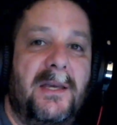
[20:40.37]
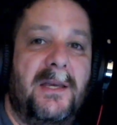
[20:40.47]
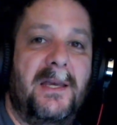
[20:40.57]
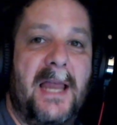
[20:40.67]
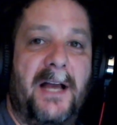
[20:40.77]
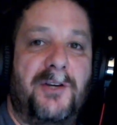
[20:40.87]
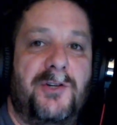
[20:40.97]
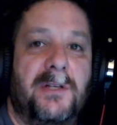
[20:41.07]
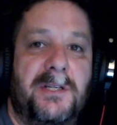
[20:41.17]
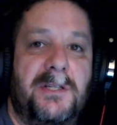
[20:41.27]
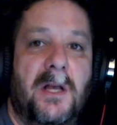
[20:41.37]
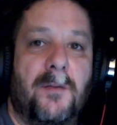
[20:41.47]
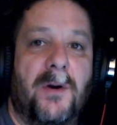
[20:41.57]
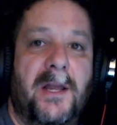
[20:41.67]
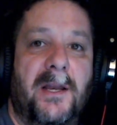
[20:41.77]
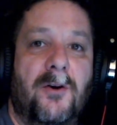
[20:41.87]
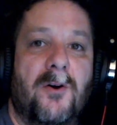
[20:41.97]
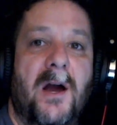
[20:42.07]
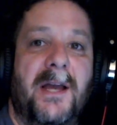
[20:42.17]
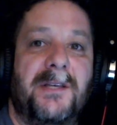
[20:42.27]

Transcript: in actually celebrating Christ.